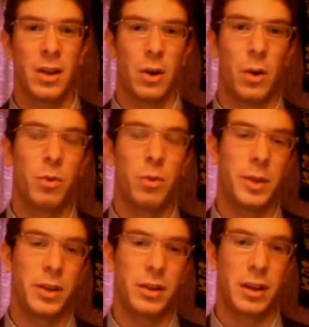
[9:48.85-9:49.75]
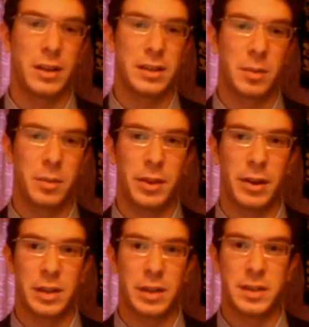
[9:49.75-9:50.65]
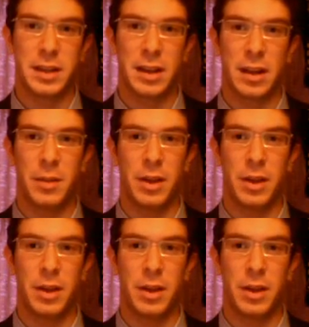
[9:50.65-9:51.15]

older women looking to supplement their husband's income,